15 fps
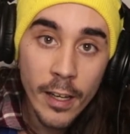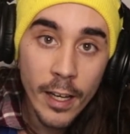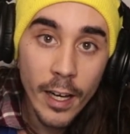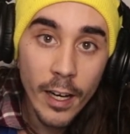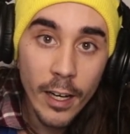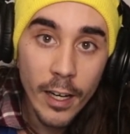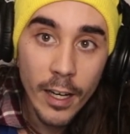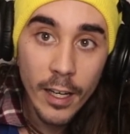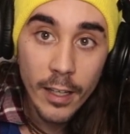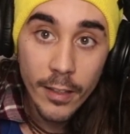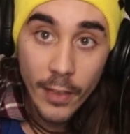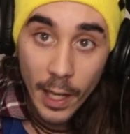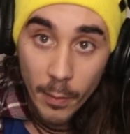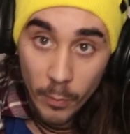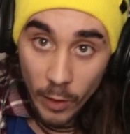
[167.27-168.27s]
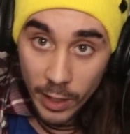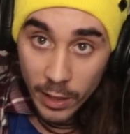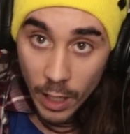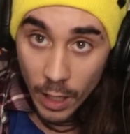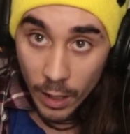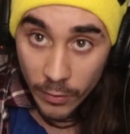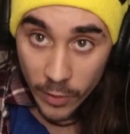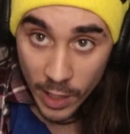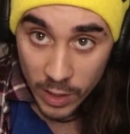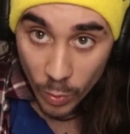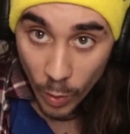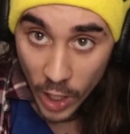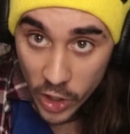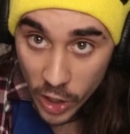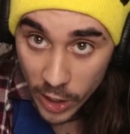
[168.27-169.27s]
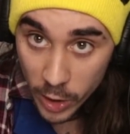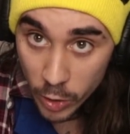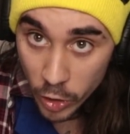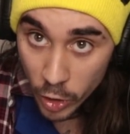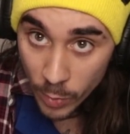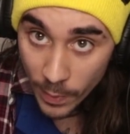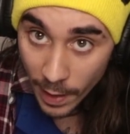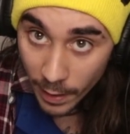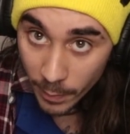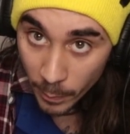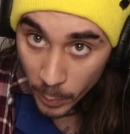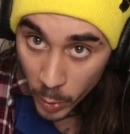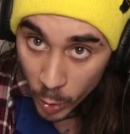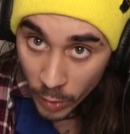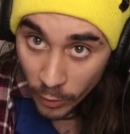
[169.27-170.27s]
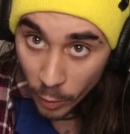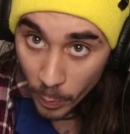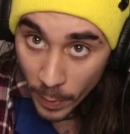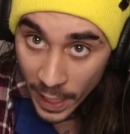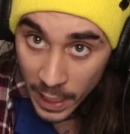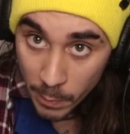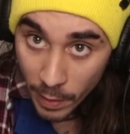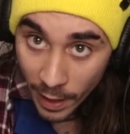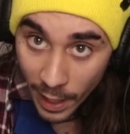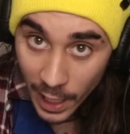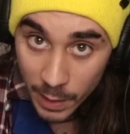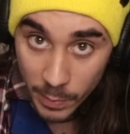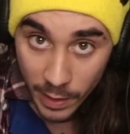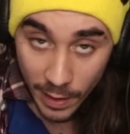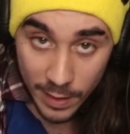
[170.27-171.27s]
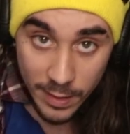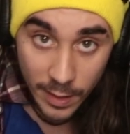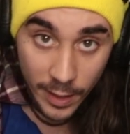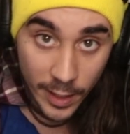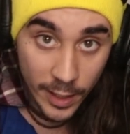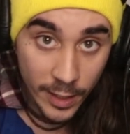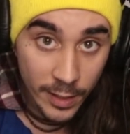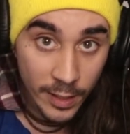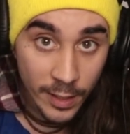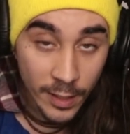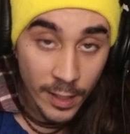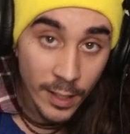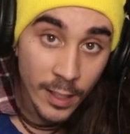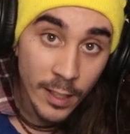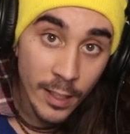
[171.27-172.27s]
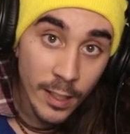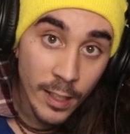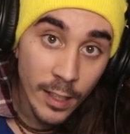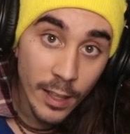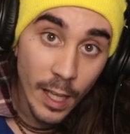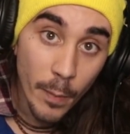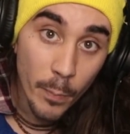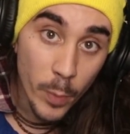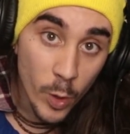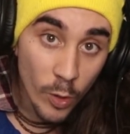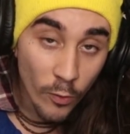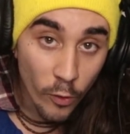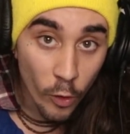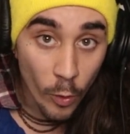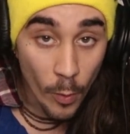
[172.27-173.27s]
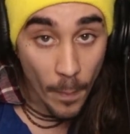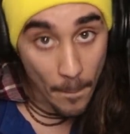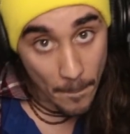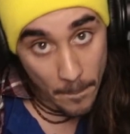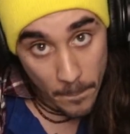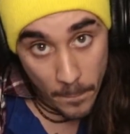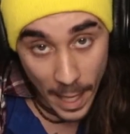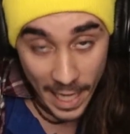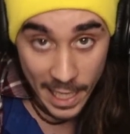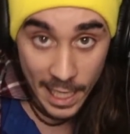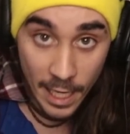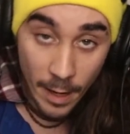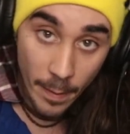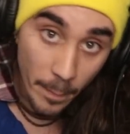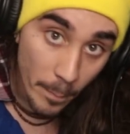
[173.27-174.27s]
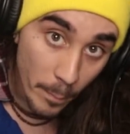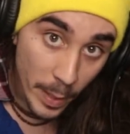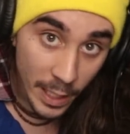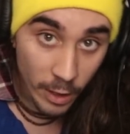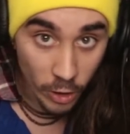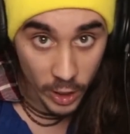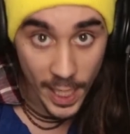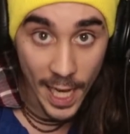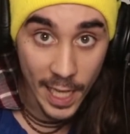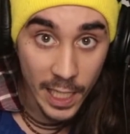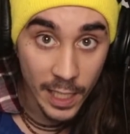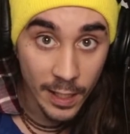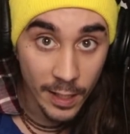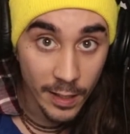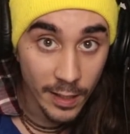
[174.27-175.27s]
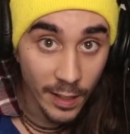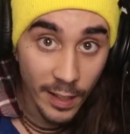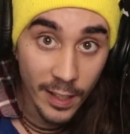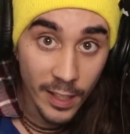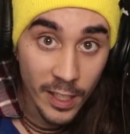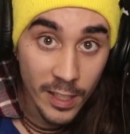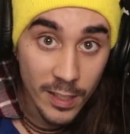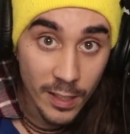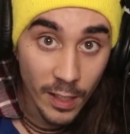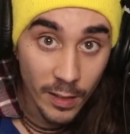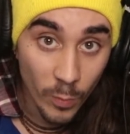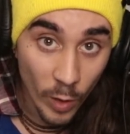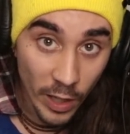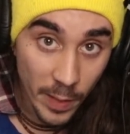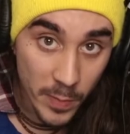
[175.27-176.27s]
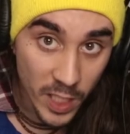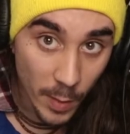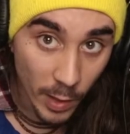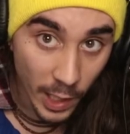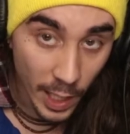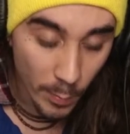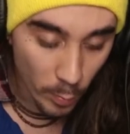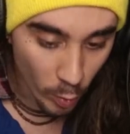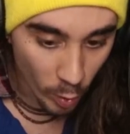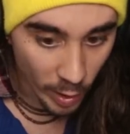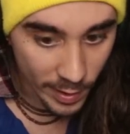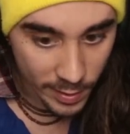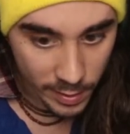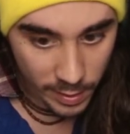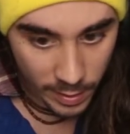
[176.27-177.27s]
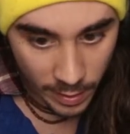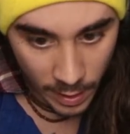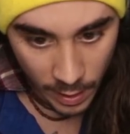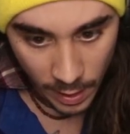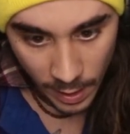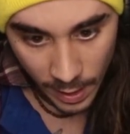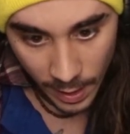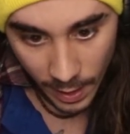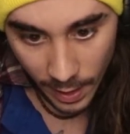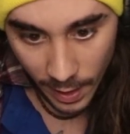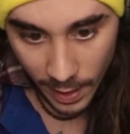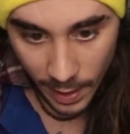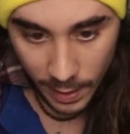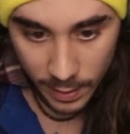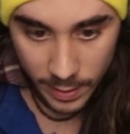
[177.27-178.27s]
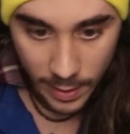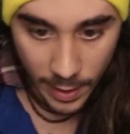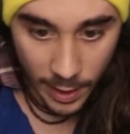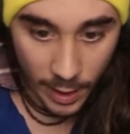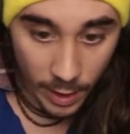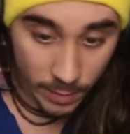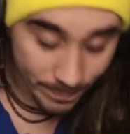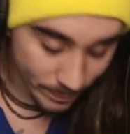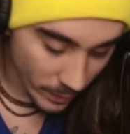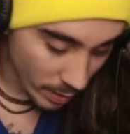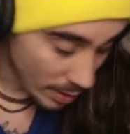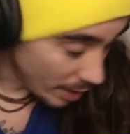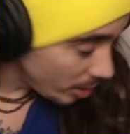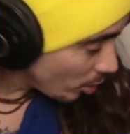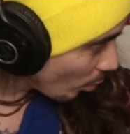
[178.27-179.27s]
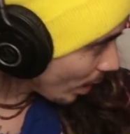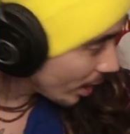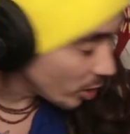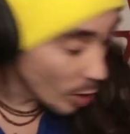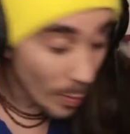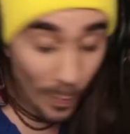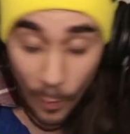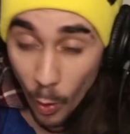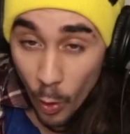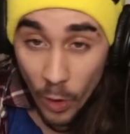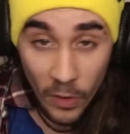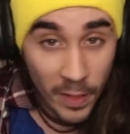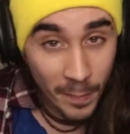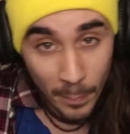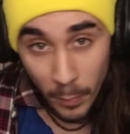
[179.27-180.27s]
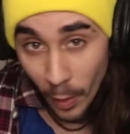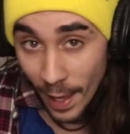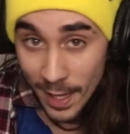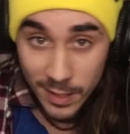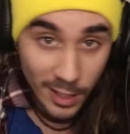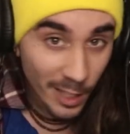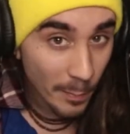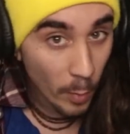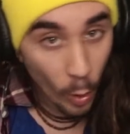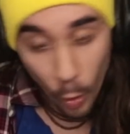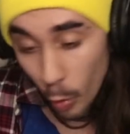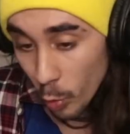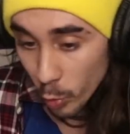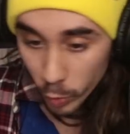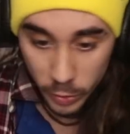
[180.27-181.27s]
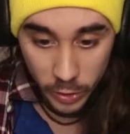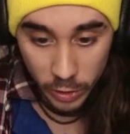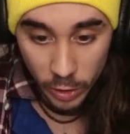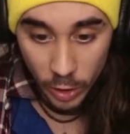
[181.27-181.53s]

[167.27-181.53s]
That right there, if you guys are watching on YouTube, that beautiful Betty behind me, that's that beautiful Betty Binger Daddy is one of them Summerland boys. And yeah, you don't want no more than plastic poles.